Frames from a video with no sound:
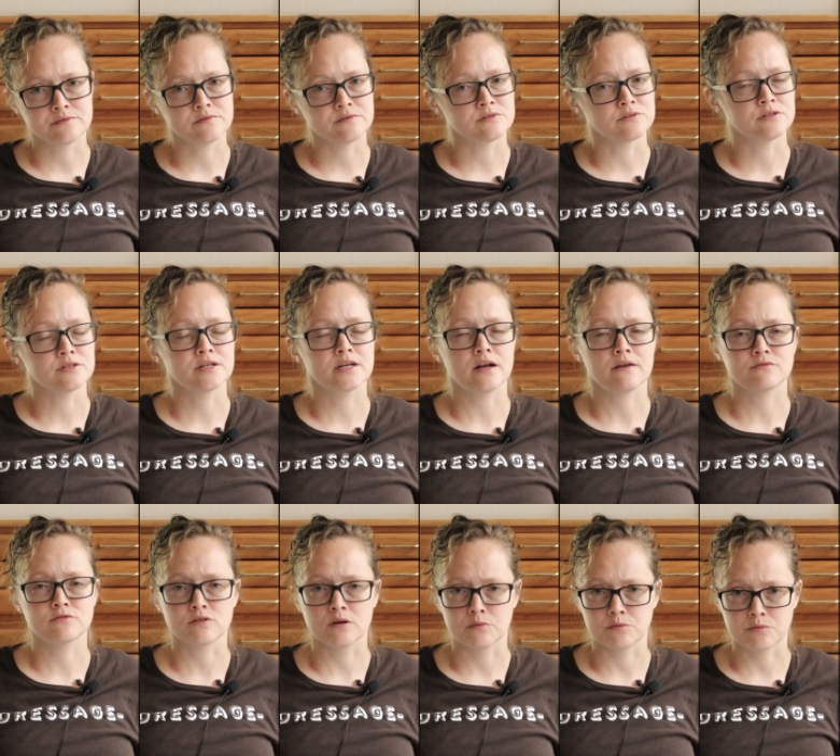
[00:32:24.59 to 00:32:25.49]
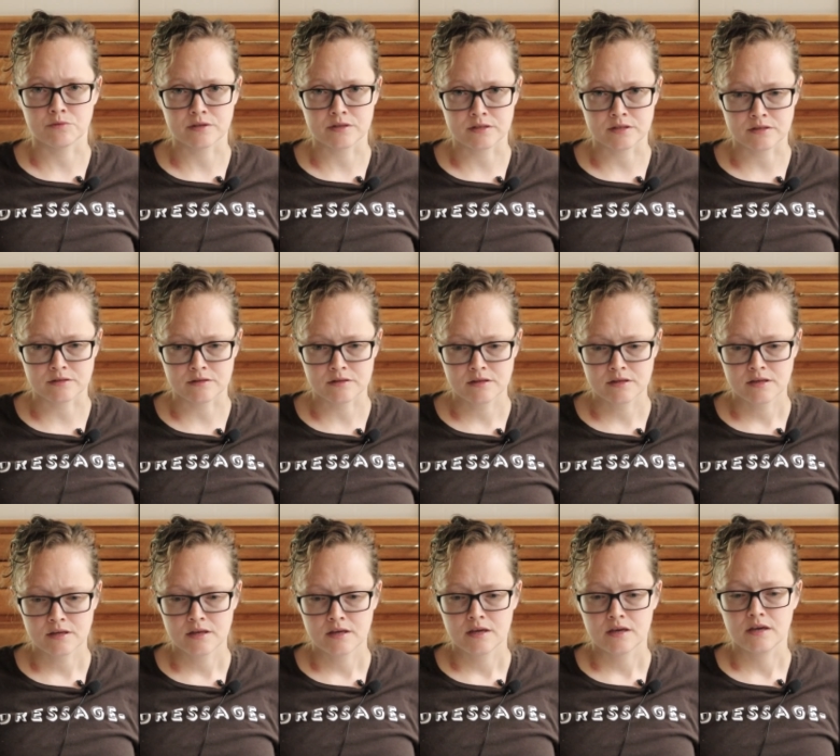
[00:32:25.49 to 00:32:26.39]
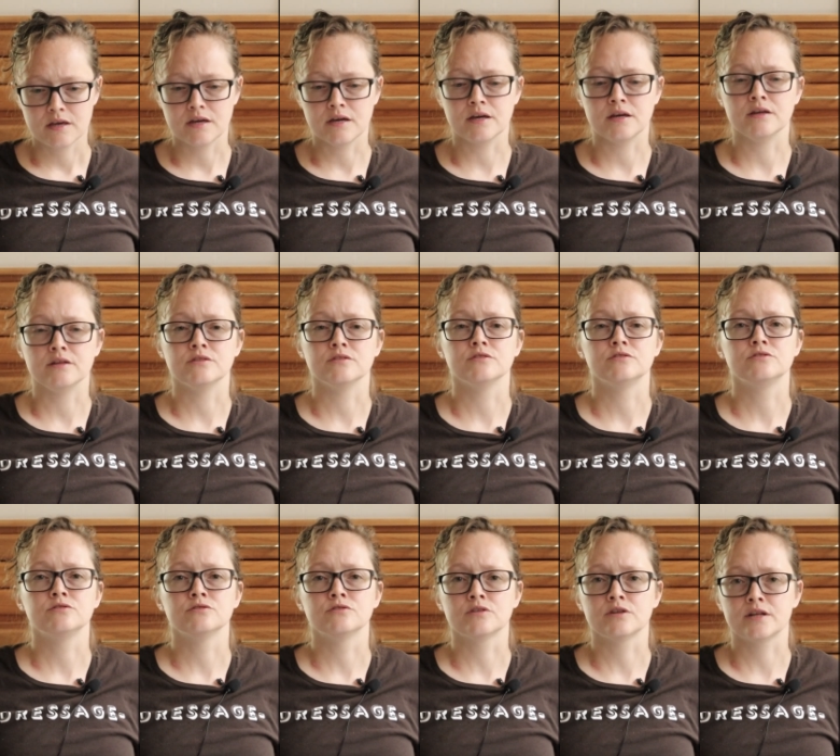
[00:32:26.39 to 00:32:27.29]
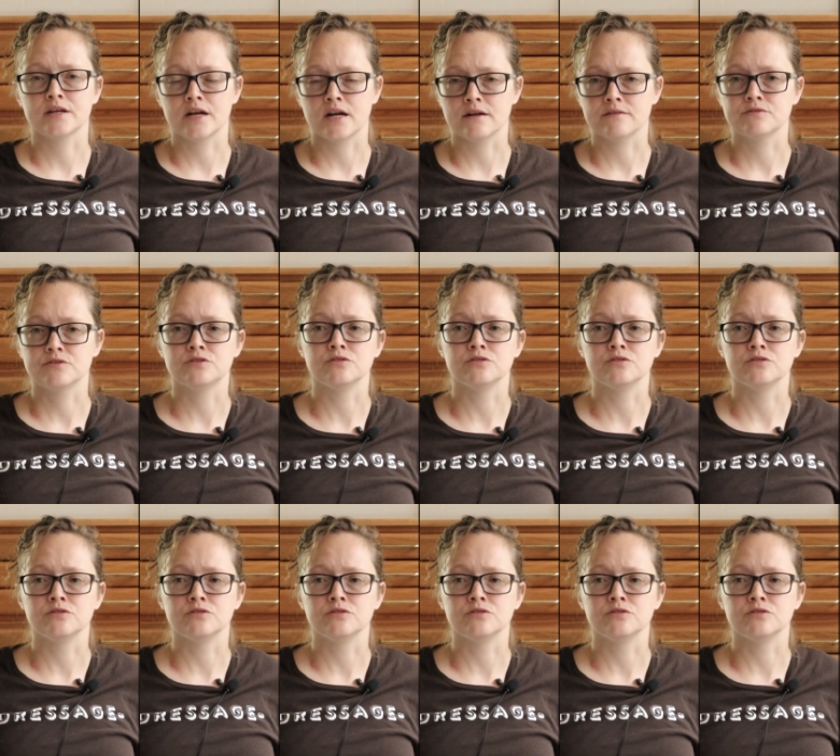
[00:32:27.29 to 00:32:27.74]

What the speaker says: They're going to have trouble with it, and you're going to have